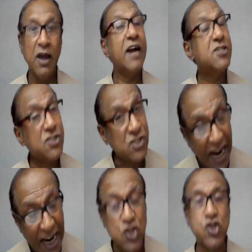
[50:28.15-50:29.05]
and
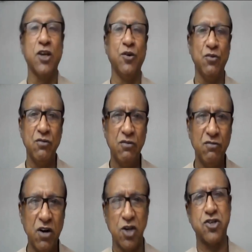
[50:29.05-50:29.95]
challenging
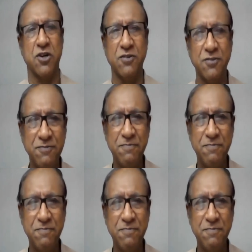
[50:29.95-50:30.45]
version?